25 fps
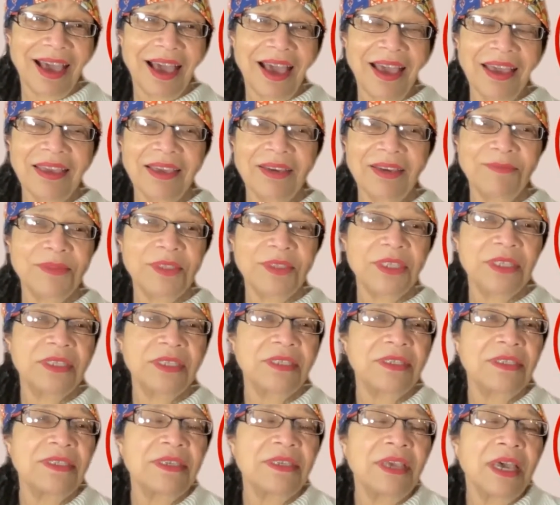I am
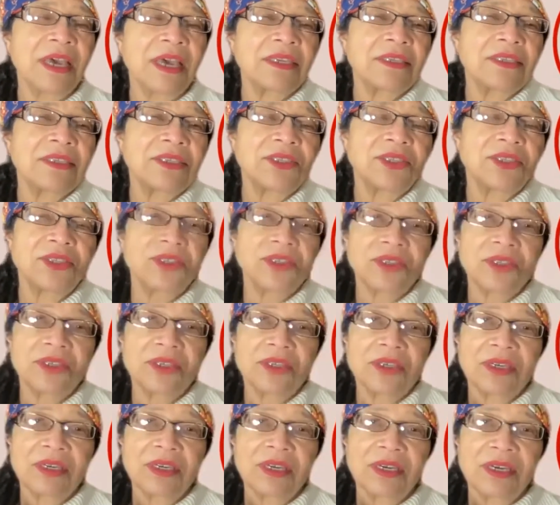such
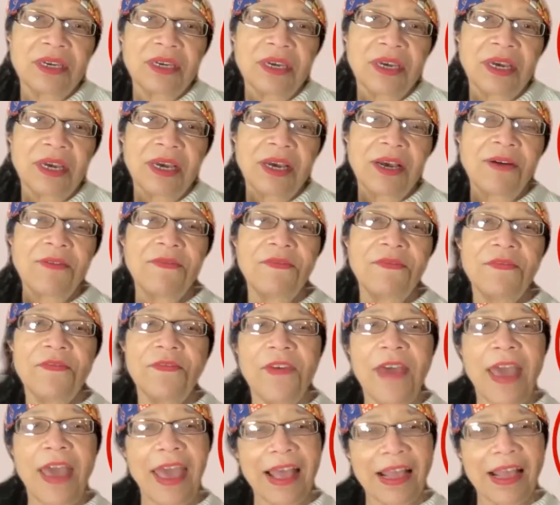a
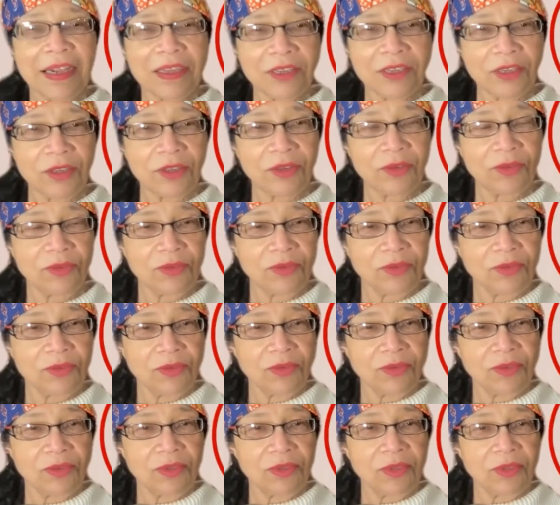value,
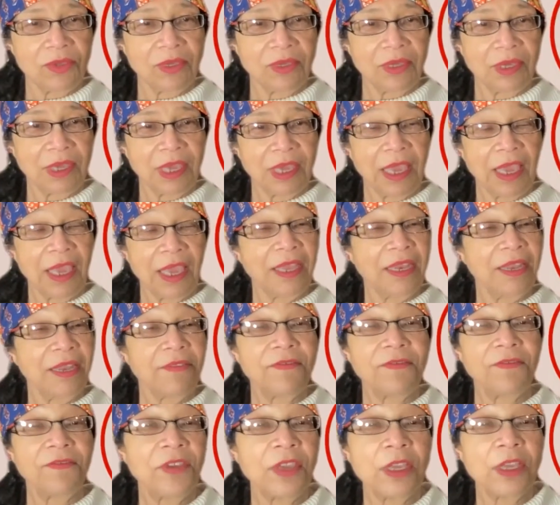an
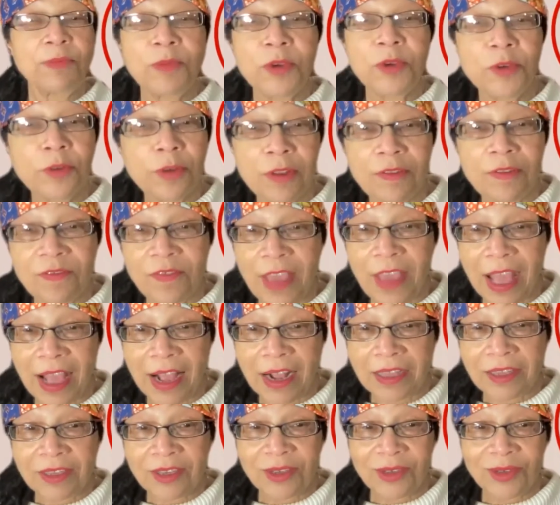ephemeral
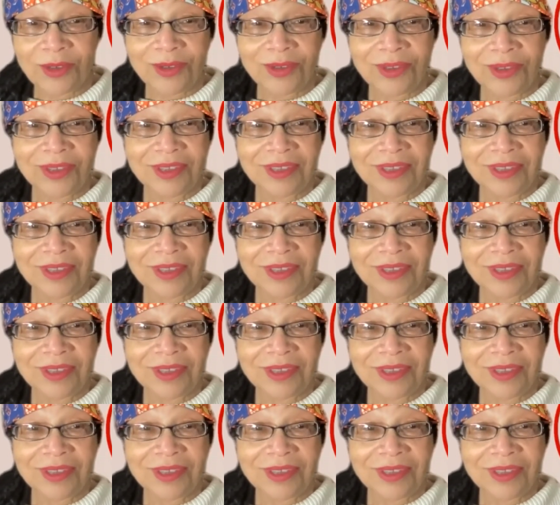value,